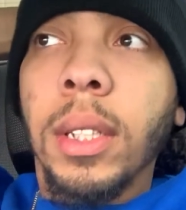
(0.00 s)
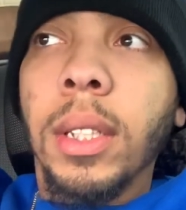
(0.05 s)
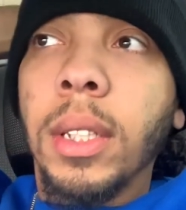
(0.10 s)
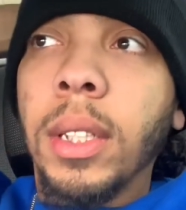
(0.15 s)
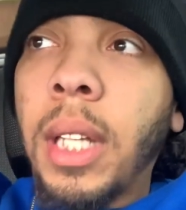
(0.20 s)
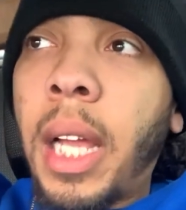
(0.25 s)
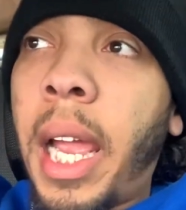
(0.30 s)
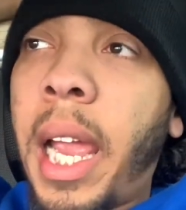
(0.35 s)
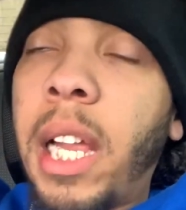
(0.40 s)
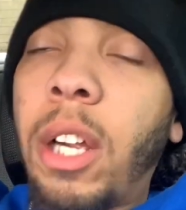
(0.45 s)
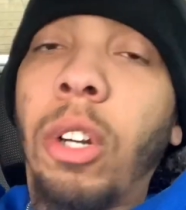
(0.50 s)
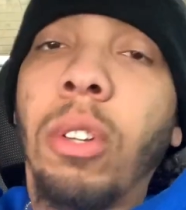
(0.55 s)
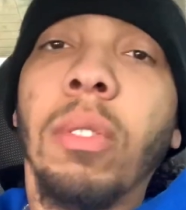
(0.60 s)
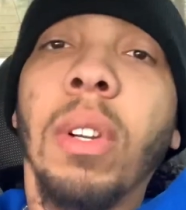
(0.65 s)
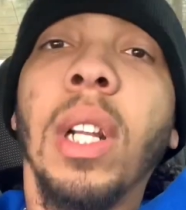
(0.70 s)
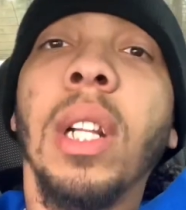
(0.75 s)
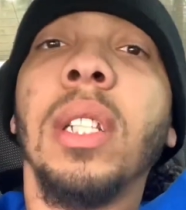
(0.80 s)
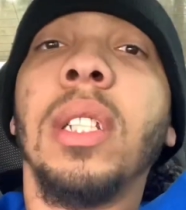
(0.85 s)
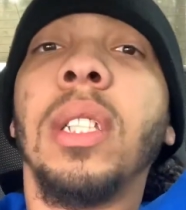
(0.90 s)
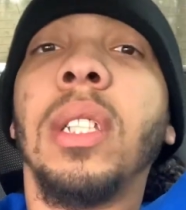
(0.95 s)
I ain't gonna
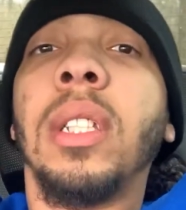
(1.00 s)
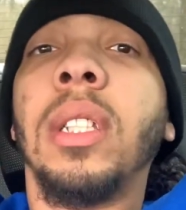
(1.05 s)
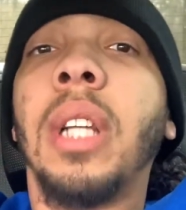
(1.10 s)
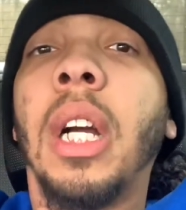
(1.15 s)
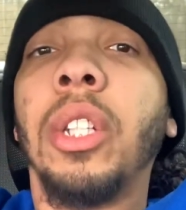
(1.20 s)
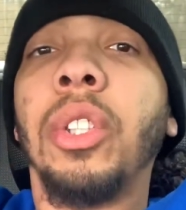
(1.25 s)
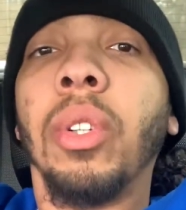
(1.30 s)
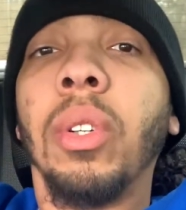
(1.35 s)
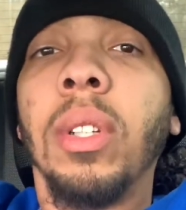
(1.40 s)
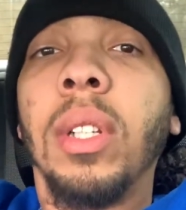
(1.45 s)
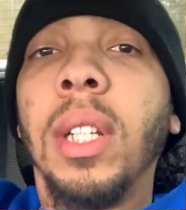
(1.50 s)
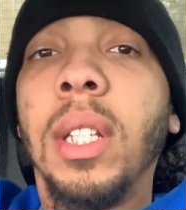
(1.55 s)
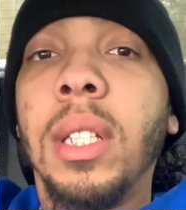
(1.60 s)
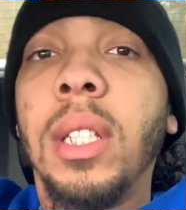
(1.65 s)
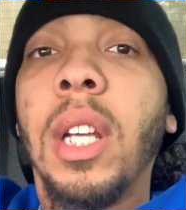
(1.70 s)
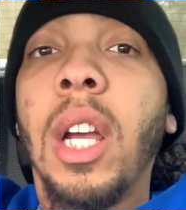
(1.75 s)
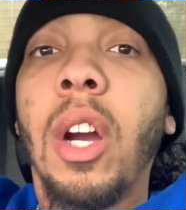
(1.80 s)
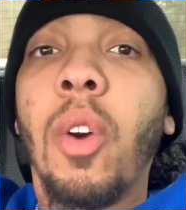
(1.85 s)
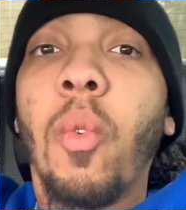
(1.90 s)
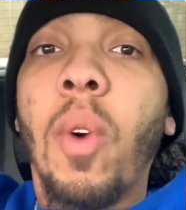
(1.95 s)
really touch on
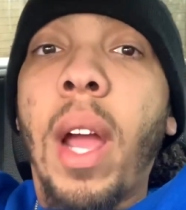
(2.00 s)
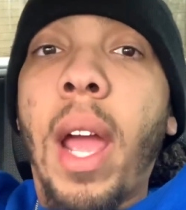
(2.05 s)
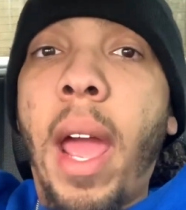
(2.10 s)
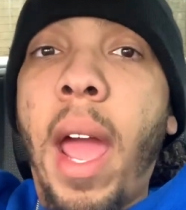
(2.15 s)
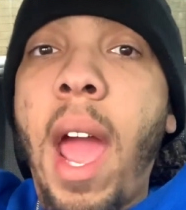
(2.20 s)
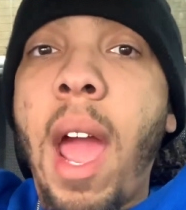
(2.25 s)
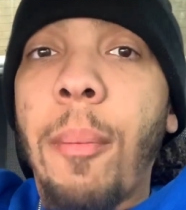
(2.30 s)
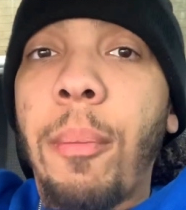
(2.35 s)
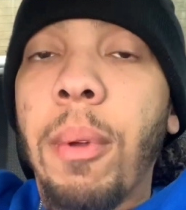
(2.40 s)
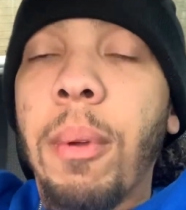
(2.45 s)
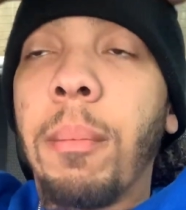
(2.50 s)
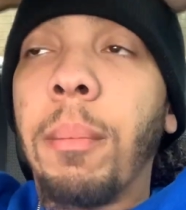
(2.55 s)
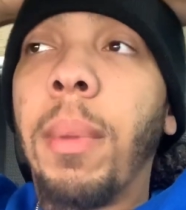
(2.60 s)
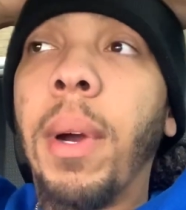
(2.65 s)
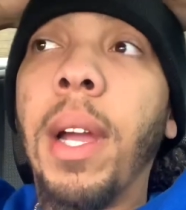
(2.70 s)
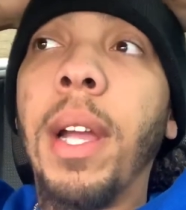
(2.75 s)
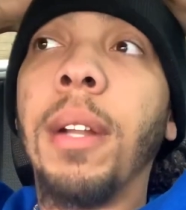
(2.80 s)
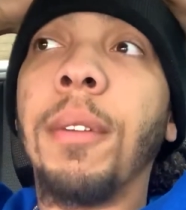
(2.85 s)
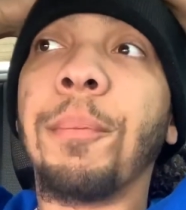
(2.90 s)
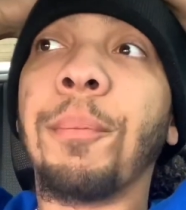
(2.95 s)
detail what happened,
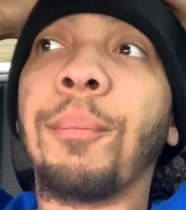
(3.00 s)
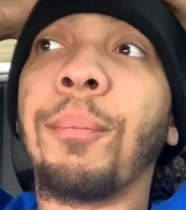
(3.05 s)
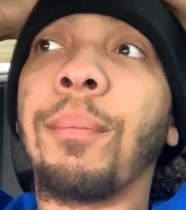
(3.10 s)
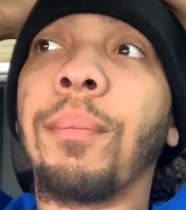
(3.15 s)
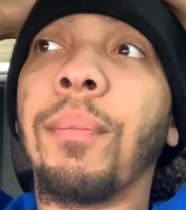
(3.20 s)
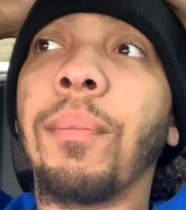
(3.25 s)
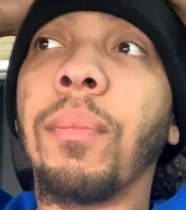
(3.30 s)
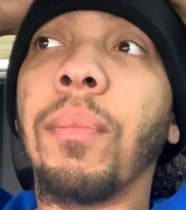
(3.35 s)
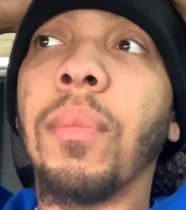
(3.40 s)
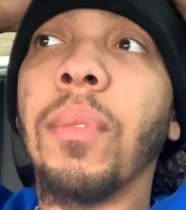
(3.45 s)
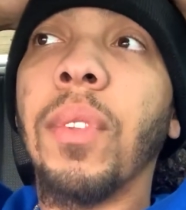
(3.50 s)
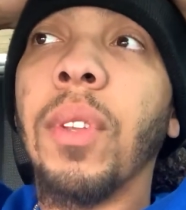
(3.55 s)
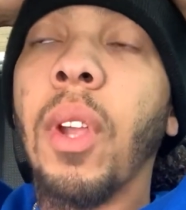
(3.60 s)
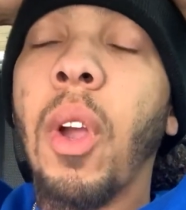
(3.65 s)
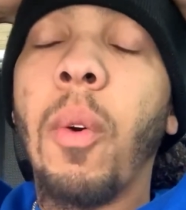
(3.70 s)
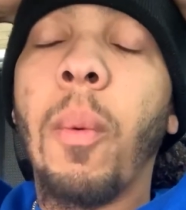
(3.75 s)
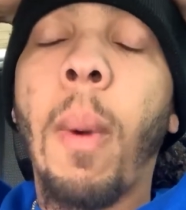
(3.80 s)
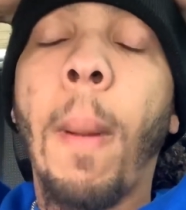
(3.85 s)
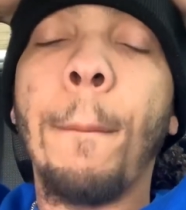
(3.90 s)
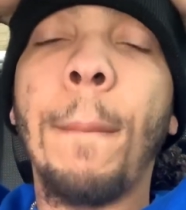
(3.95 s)
but
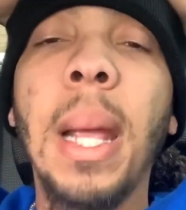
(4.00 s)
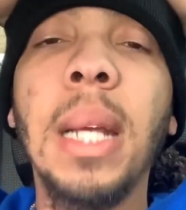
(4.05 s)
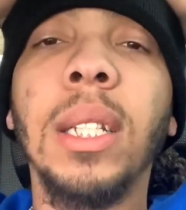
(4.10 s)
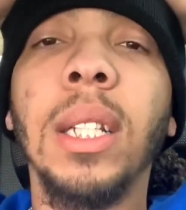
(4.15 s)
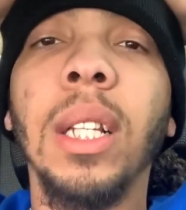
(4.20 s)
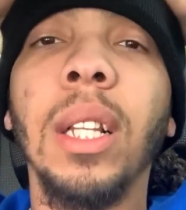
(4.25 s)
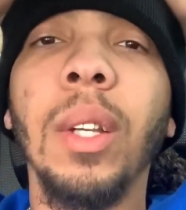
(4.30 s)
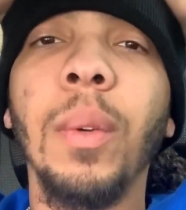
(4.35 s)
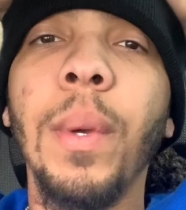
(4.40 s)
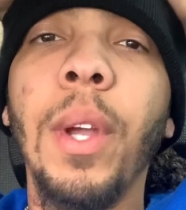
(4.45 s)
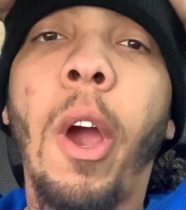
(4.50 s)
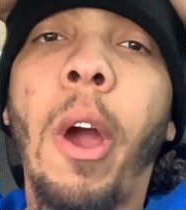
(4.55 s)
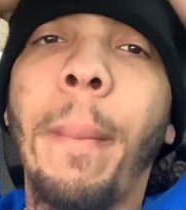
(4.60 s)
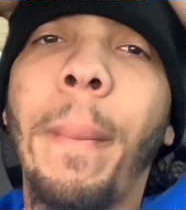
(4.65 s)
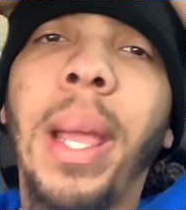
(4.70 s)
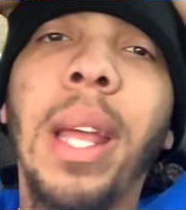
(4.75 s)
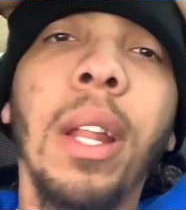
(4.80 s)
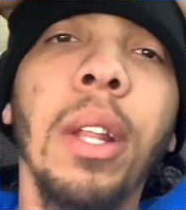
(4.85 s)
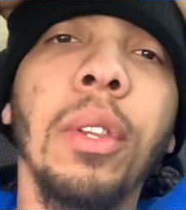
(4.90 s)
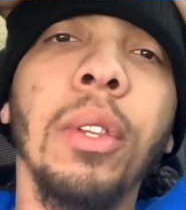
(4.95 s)
basically we all
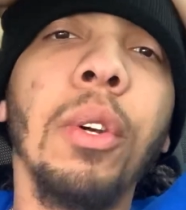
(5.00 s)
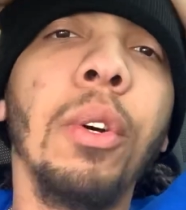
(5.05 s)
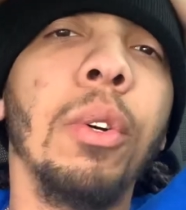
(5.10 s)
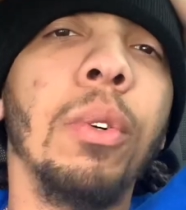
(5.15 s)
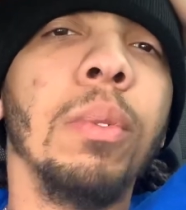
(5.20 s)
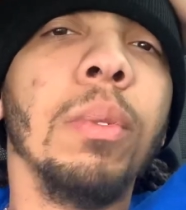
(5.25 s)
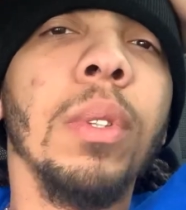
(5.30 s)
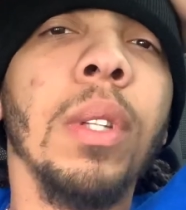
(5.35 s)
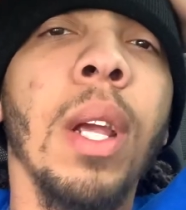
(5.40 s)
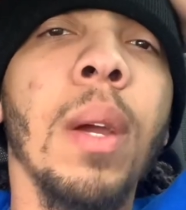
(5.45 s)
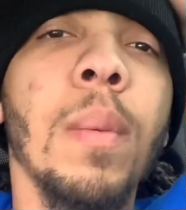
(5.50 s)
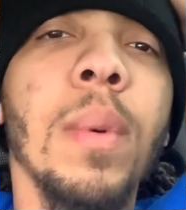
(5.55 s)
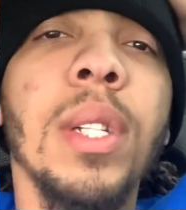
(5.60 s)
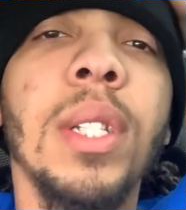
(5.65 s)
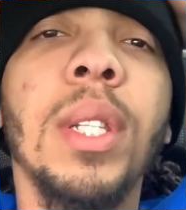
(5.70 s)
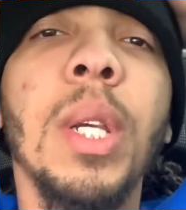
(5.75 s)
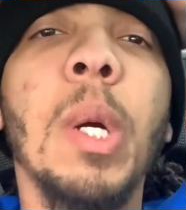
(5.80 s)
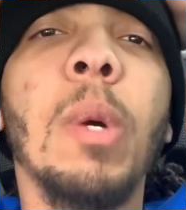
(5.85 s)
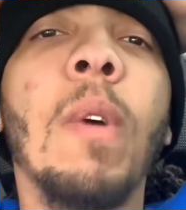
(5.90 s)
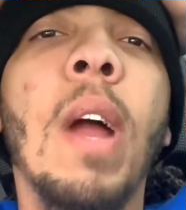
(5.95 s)
made it through and we
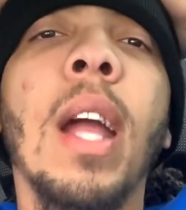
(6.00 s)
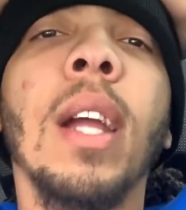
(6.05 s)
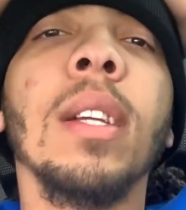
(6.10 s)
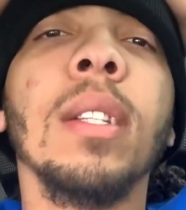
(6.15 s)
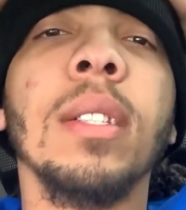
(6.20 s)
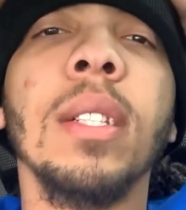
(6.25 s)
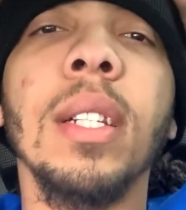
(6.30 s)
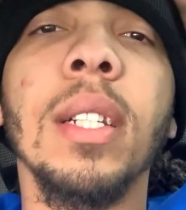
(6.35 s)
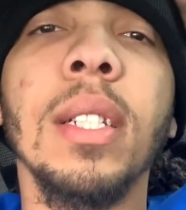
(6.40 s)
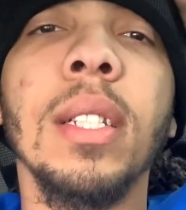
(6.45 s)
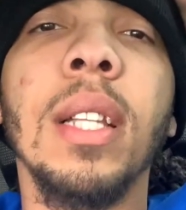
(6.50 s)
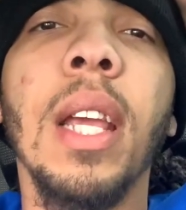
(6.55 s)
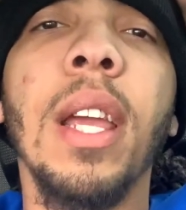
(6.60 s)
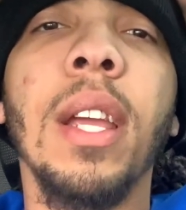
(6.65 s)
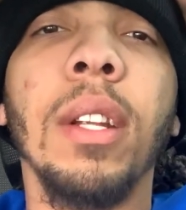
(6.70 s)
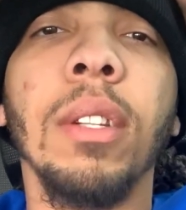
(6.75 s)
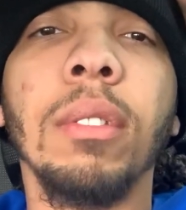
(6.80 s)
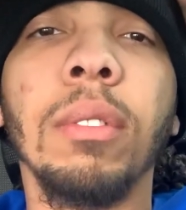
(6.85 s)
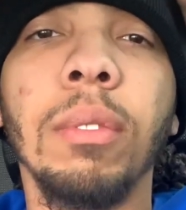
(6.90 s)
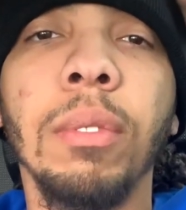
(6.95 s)
still rocking to this
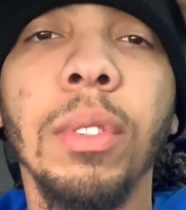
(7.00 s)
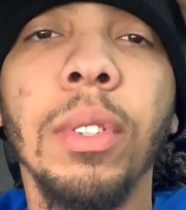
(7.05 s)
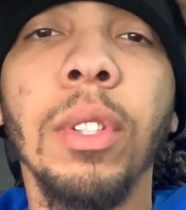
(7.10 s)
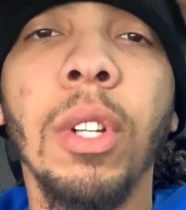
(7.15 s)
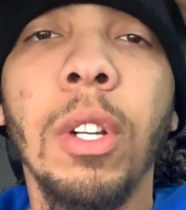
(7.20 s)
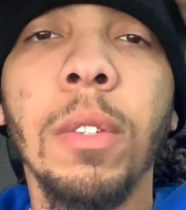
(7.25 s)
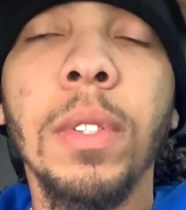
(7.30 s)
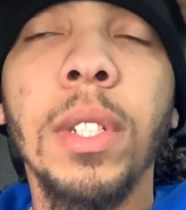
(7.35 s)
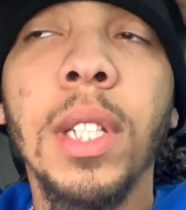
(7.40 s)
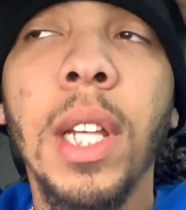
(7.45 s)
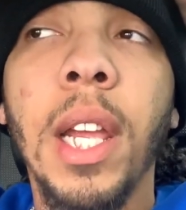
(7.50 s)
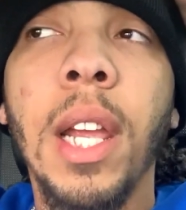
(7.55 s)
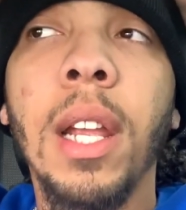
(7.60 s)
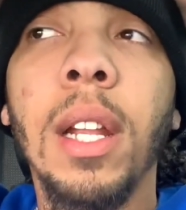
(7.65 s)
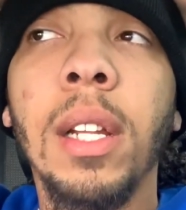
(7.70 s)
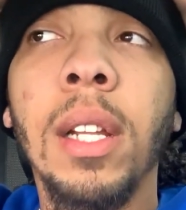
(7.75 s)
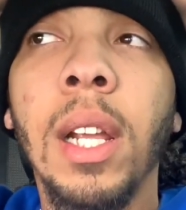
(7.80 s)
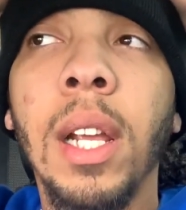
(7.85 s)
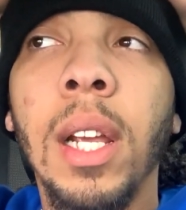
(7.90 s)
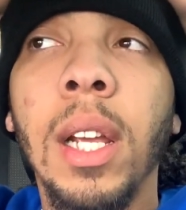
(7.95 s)
day. You know what I'm
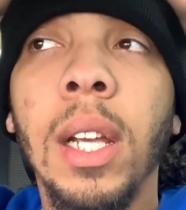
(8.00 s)
saying?